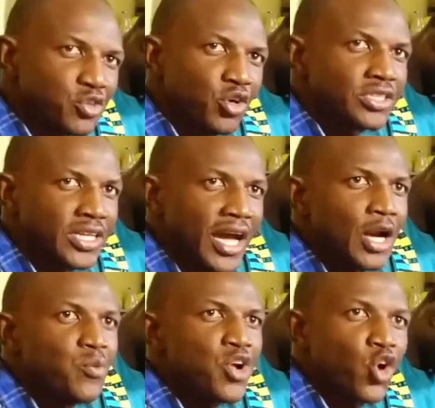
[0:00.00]
country,
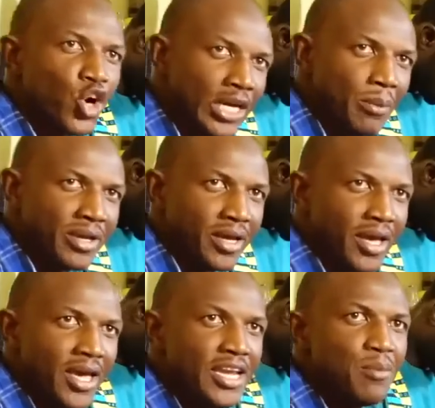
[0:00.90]
and we condemn it
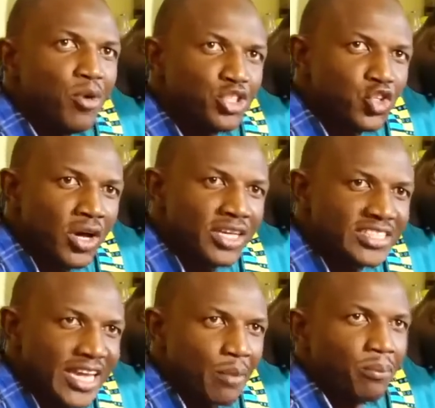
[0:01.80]
in the most
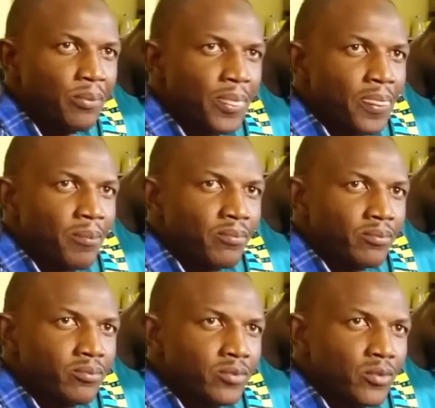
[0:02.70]
strongest term.
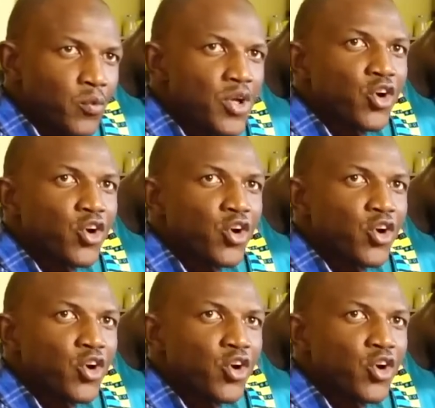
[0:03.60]
We